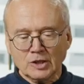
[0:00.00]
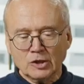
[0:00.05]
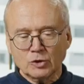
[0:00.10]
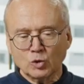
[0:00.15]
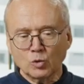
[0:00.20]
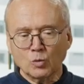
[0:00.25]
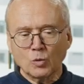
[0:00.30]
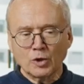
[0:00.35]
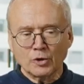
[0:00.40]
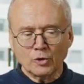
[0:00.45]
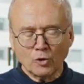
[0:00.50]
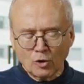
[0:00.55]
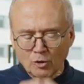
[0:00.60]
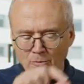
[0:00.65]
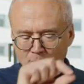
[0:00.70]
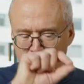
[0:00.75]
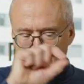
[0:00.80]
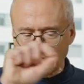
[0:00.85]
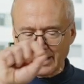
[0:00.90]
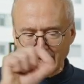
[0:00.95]
you would
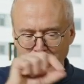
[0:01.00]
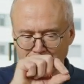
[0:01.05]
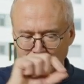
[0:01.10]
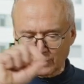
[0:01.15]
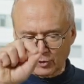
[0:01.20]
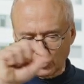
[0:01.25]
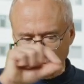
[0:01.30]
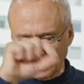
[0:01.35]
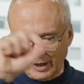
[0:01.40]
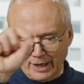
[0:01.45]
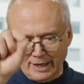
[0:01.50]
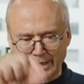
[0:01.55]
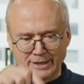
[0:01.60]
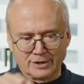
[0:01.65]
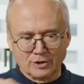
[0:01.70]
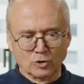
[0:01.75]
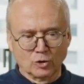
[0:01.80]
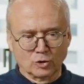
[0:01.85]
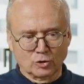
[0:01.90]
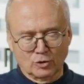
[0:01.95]
normally have to
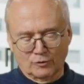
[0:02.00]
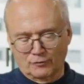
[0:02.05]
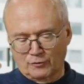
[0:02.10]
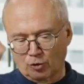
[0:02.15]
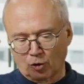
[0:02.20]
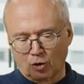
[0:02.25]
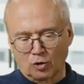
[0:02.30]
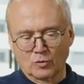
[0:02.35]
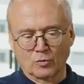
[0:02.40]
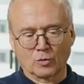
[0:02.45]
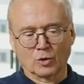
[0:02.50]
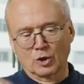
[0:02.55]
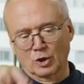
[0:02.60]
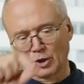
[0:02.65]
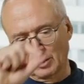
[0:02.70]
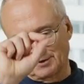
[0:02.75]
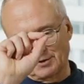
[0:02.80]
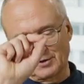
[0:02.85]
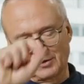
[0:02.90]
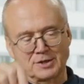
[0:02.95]
write a lot of long
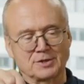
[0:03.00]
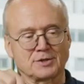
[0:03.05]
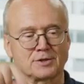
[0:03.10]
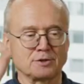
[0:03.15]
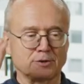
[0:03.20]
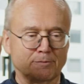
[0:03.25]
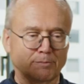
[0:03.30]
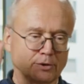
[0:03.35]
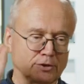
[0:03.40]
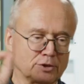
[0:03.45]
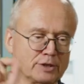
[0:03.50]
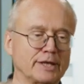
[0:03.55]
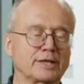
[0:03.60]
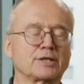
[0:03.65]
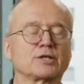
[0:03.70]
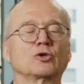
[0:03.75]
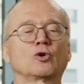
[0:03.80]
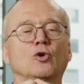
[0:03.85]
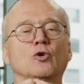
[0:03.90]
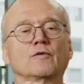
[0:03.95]
words, distance
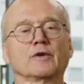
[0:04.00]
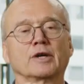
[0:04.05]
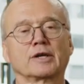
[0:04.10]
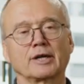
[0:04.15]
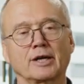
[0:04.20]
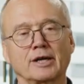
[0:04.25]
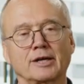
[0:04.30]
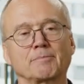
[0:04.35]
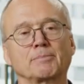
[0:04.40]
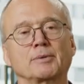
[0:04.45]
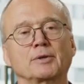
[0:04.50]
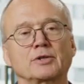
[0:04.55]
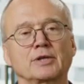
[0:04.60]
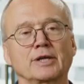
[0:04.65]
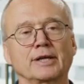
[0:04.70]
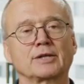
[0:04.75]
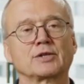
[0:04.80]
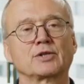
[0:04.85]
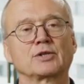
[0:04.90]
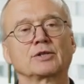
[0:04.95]
protection, overcurrent
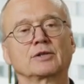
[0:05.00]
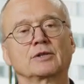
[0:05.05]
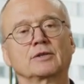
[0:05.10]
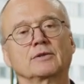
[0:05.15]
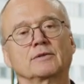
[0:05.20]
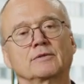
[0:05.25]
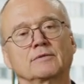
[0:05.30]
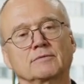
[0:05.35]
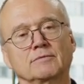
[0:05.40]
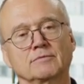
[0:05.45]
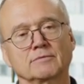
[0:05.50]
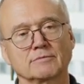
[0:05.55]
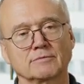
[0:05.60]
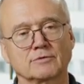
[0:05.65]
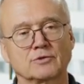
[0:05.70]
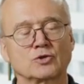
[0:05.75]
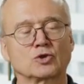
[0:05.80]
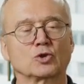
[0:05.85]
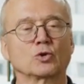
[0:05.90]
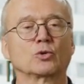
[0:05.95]

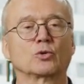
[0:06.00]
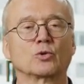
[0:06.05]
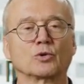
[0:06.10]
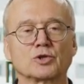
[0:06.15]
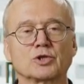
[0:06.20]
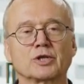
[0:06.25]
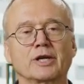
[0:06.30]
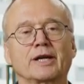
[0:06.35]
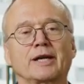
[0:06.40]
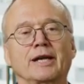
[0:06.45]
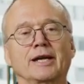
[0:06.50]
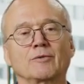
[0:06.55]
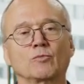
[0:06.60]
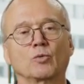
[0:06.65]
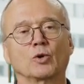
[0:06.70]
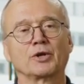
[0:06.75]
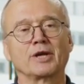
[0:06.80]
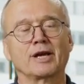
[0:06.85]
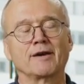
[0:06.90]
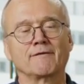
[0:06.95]
protection, synchro check, and
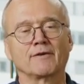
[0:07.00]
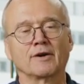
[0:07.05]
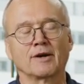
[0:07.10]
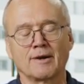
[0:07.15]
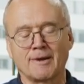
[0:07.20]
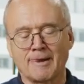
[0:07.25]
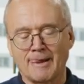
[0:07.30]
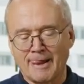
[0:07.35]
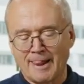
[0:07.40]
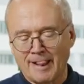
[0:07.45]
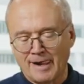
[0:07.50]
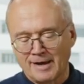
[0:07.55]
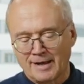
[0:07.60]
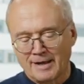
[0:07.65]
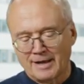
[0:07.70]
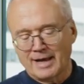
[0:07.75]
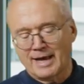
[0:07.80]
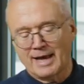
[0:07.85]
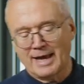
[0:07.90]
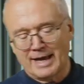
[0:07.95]
whatever.
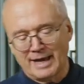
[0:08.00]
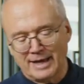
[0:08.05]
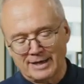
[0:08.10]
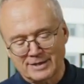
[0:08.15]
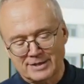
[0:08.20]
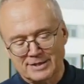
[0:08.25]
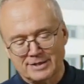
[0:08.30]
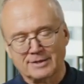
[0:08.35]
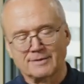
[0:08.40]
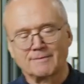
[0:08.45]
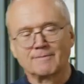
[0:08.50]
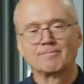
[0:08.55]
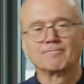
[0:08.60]
And